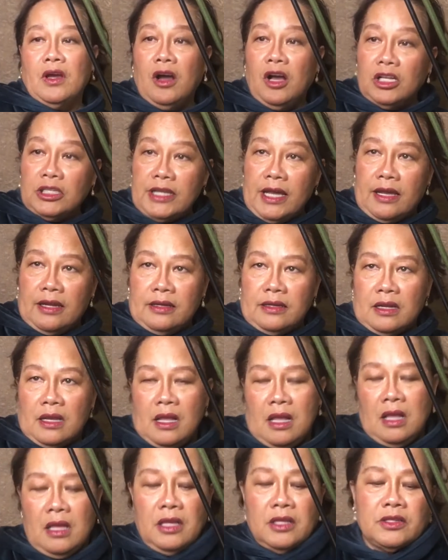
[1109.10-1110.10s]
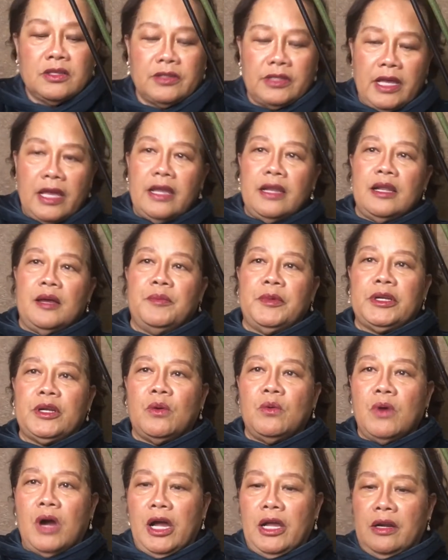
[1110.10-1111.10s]
Done. So then I'm going
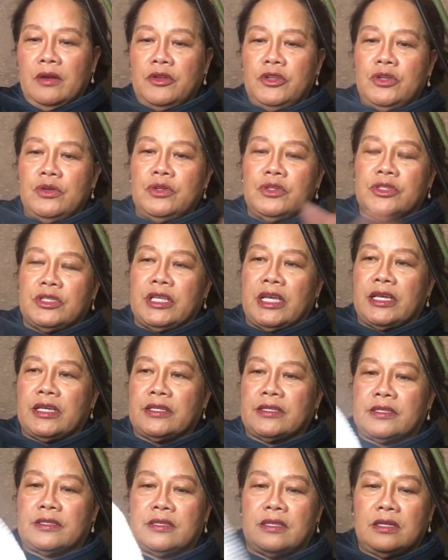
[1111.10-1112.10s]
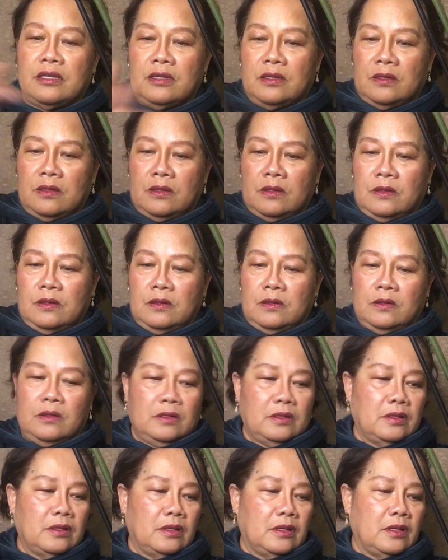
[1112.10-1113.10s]
to use this
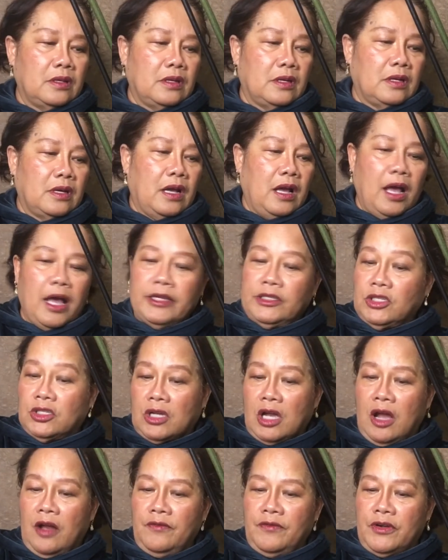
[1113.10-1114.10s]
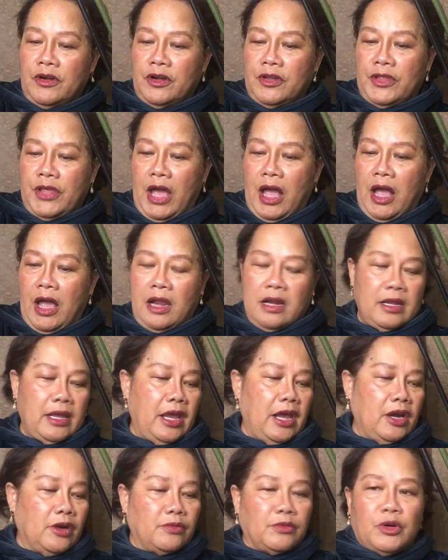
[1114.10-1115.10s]
uh, to cover the
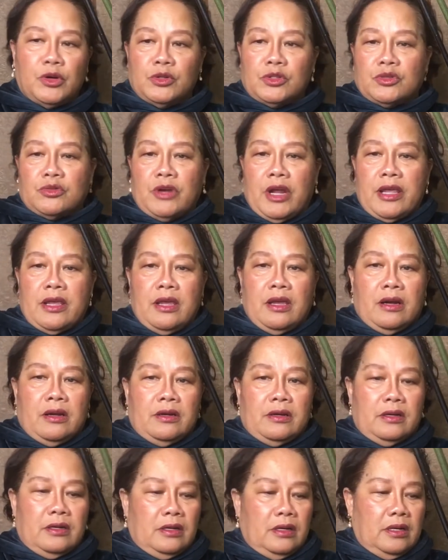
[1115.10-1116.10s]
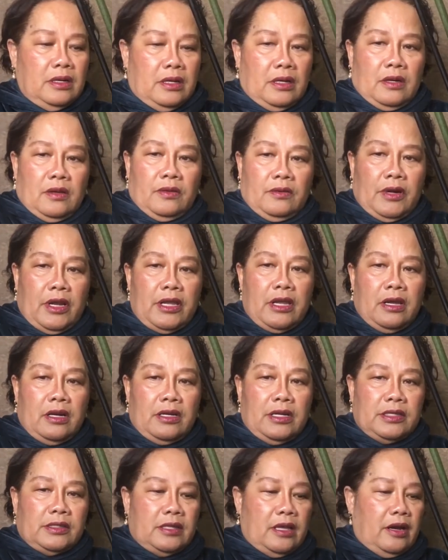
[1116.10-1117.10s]
air roots right here, right here in
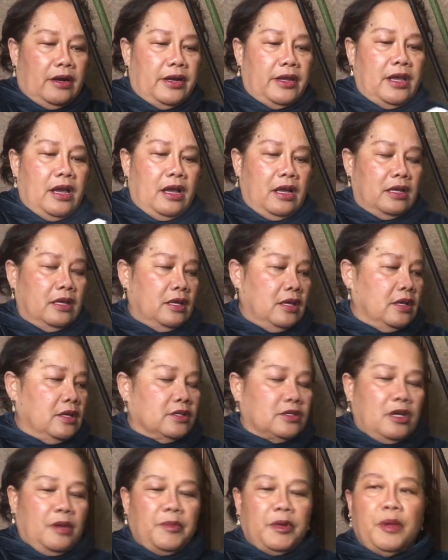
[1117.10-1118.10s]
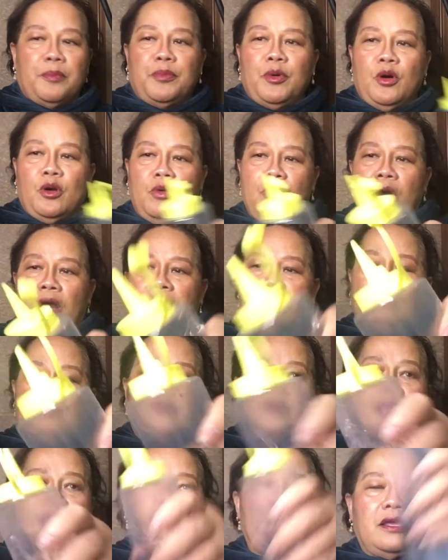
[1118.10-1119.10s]
this area. So I'm going to pour water
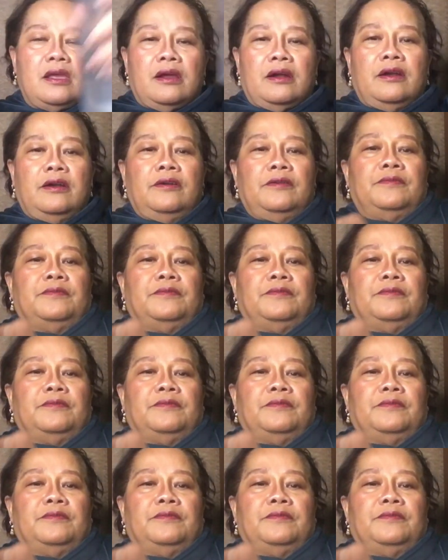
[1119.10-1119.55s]
right here,